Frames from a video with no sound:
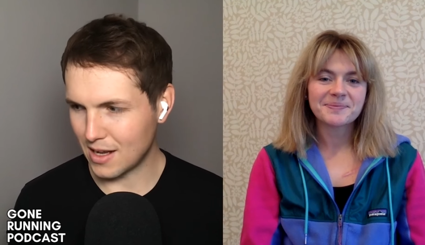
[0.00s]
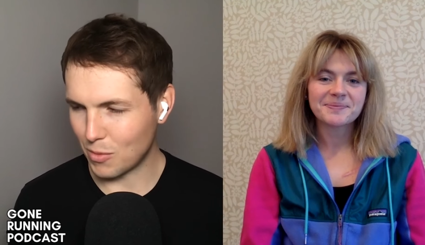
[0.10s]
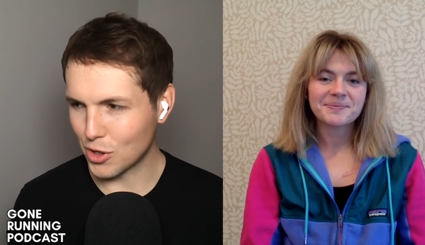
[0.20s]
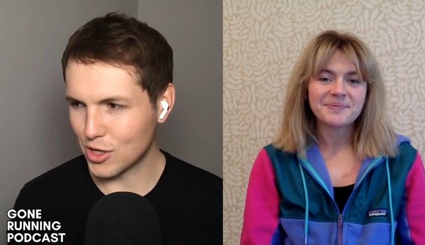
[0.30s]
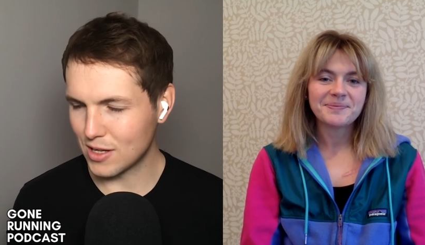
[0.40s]
Speaker 1: I
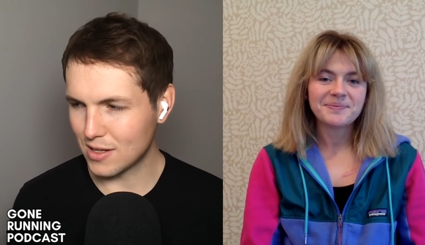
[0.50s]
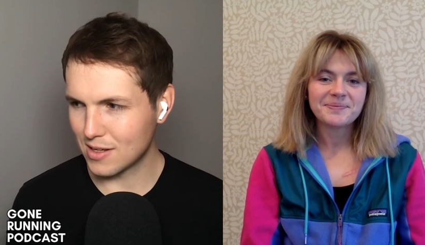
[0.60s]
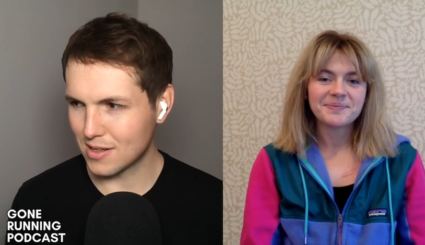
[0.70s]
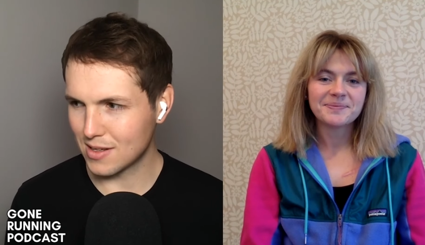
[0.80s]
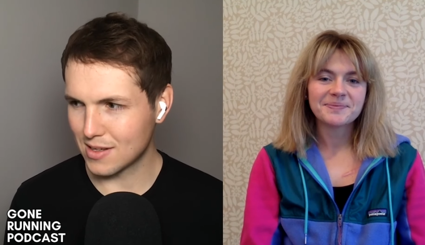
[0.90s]
want to
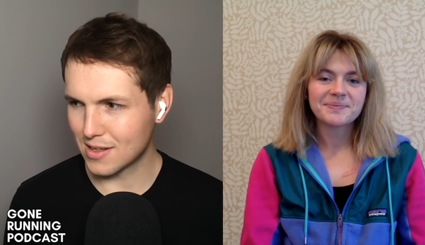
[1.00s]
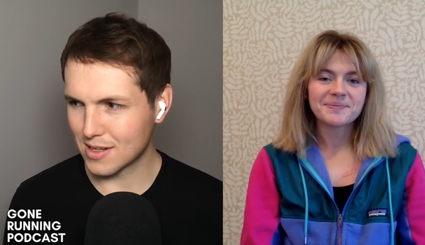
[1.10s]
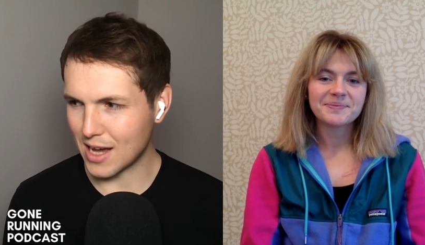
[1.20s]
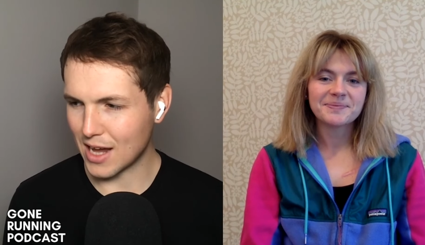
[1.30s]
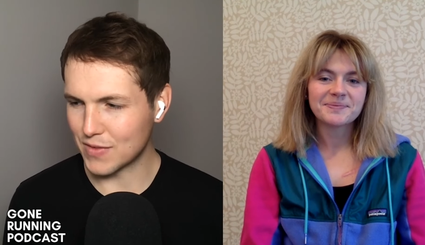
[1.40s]

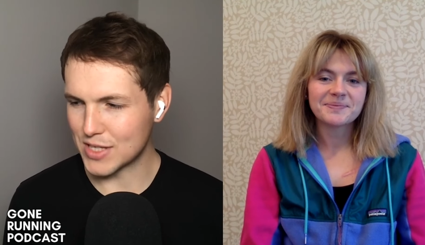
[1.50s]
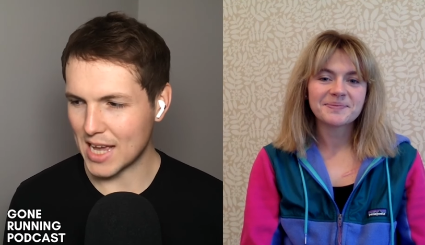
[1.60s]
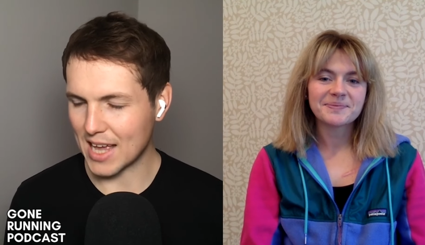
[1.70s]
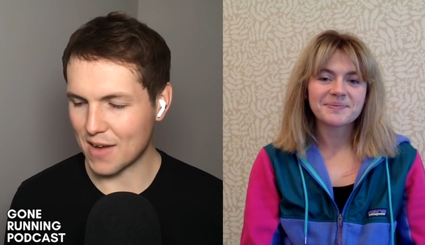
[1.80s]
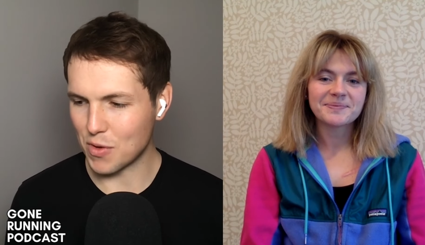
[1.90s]
kind of
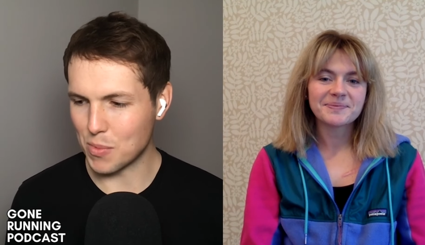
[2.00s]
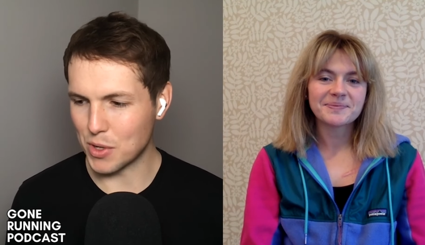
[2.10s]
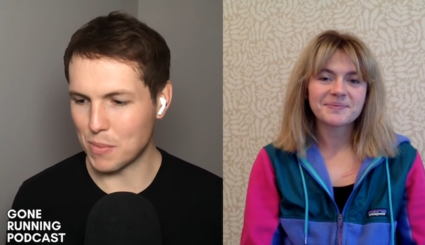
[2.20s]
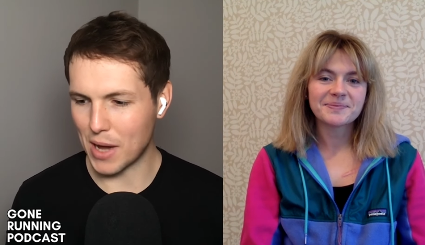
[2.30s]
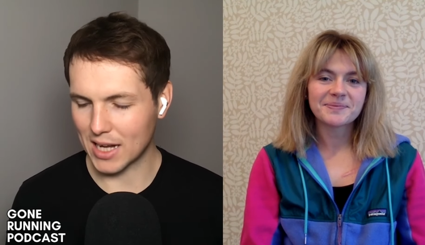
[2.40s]
take
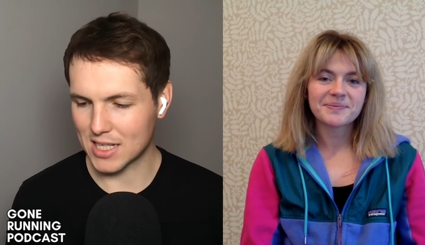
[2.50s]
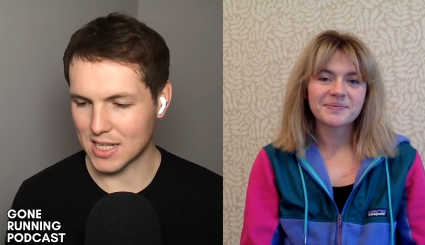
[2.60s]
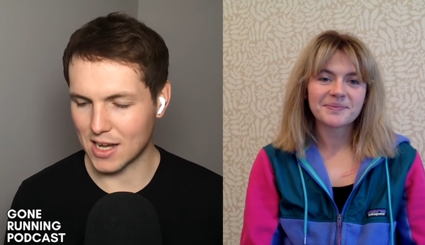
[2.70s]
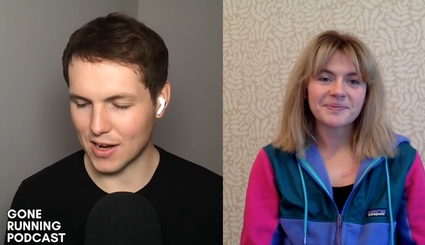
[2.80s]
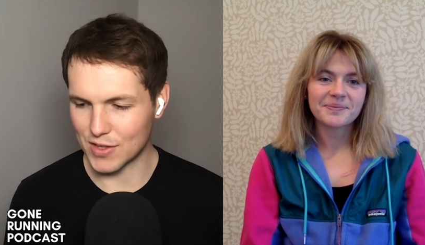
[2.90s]
everybody back
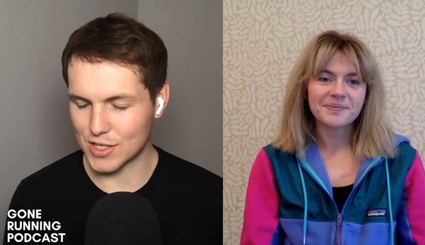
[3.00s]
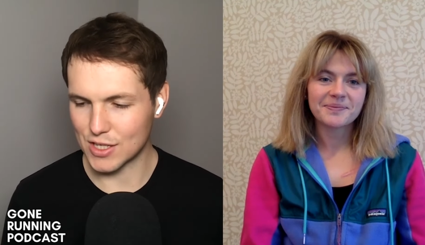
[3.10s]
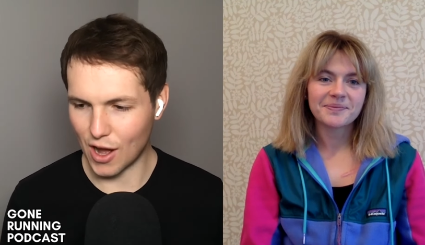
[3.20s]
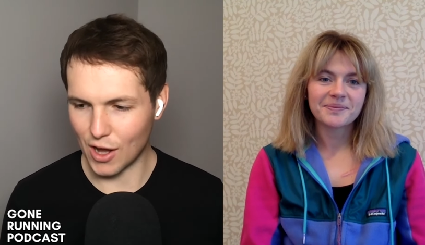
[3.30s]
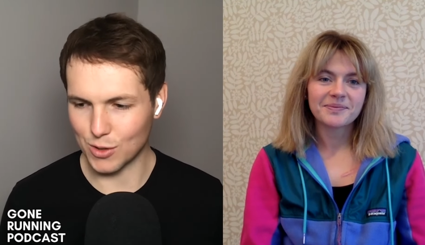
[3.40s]
to kind of the
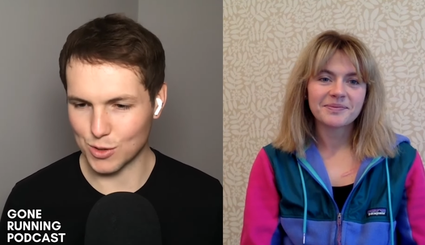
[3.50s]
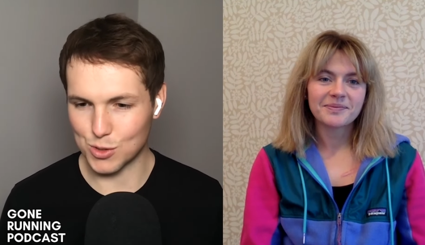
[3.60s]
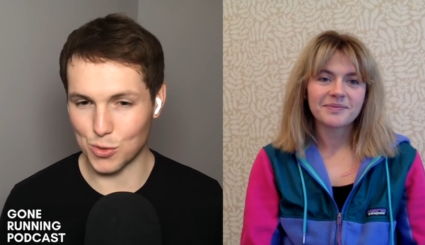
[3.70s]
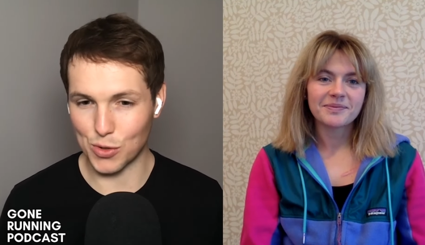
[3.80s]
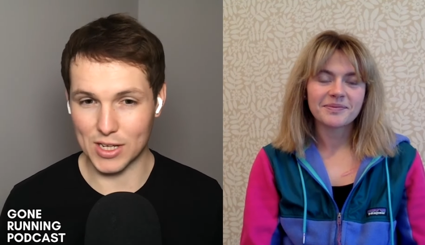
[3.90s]
start of your
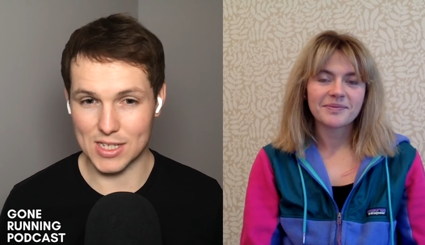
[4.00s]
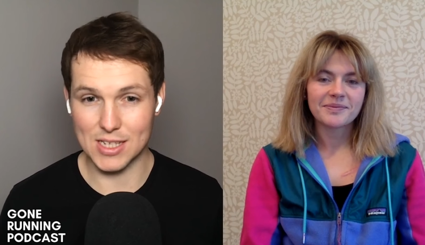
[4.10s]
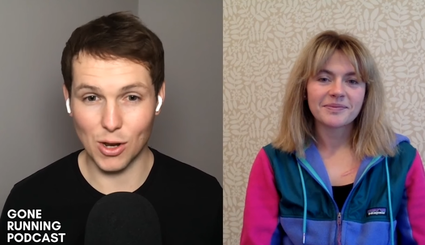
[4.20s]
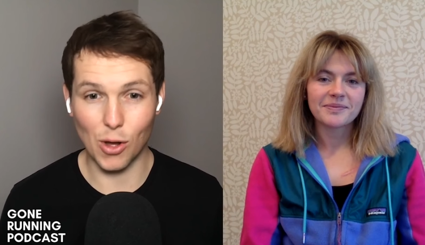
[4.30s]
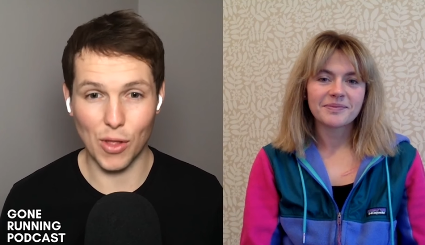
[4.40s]
story because
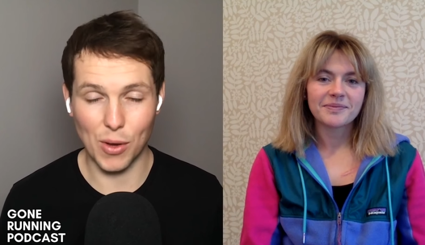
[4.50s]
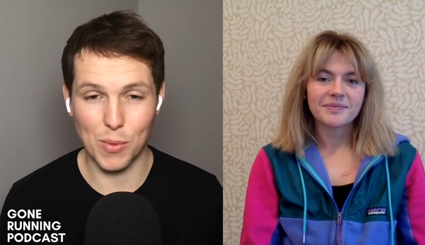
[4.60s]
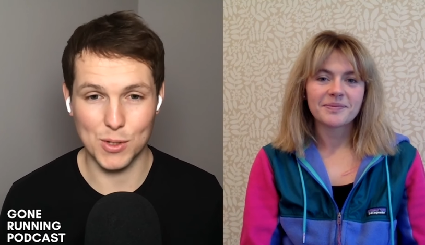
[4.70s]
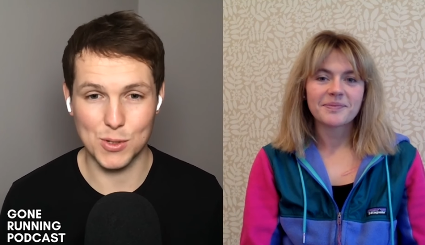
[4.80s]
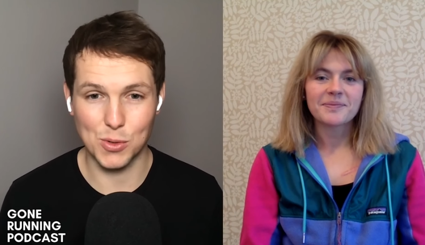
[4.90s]
there's a lot that I
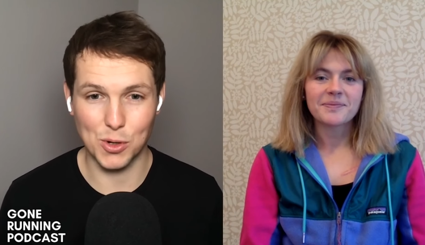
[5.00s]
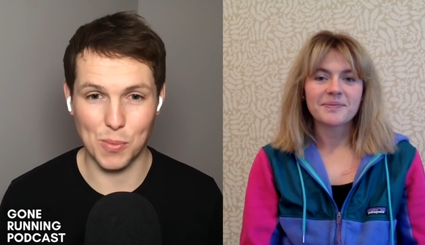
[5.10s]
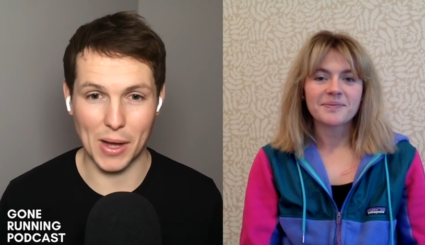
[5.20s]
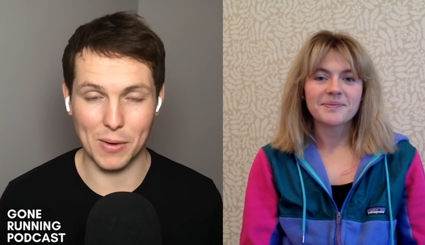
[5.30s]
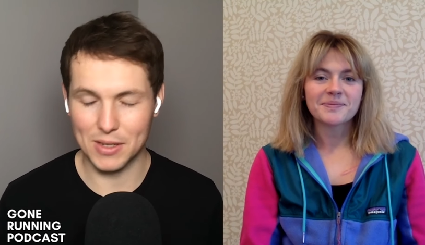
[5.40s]
want to talk
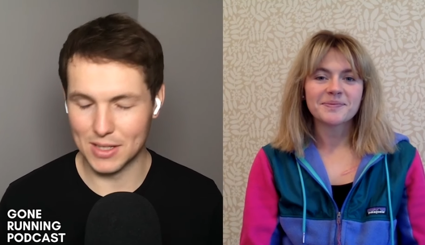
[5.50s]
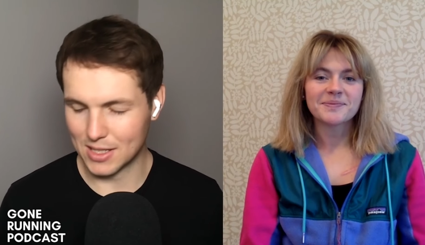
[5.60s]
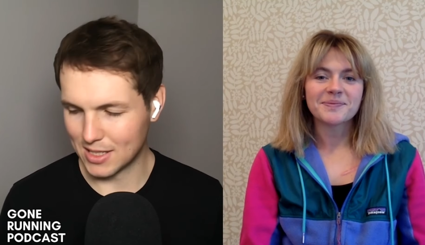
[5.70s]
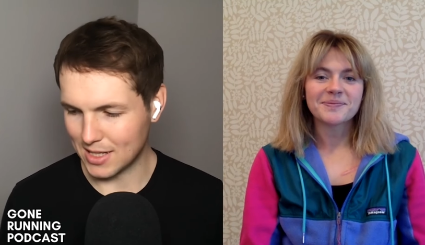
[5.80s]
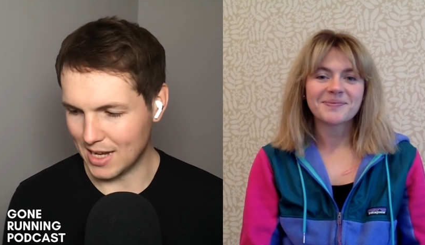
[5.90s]
about.
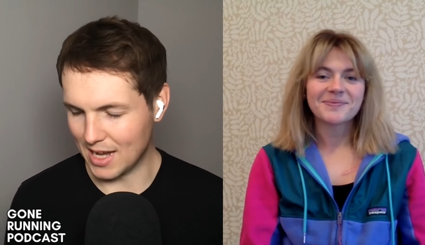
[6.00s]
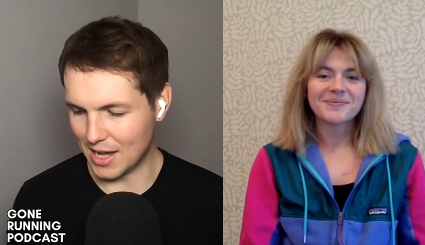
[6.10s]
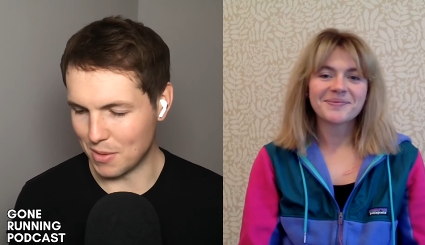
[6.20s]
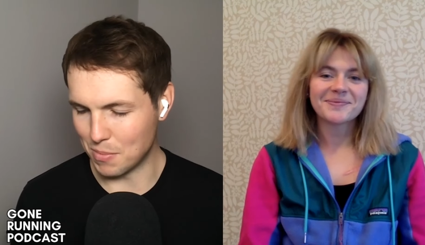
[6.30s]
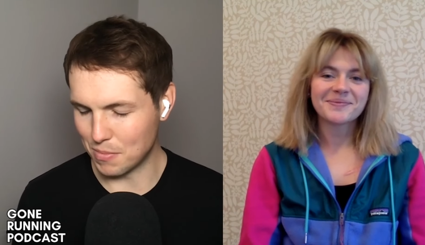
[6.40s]

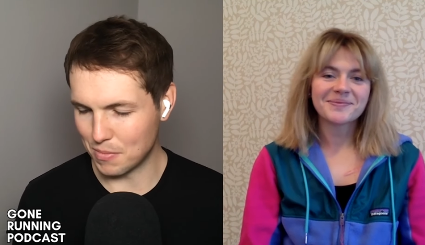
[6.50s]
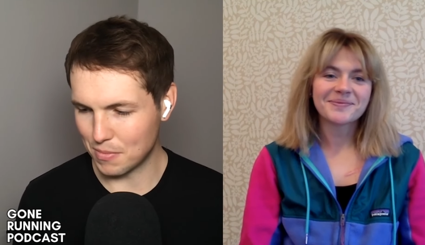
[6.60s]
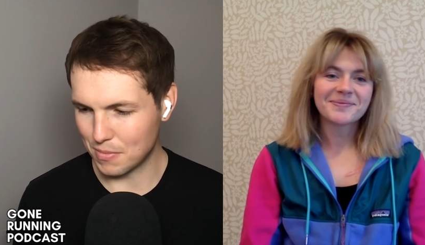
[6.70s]
Um,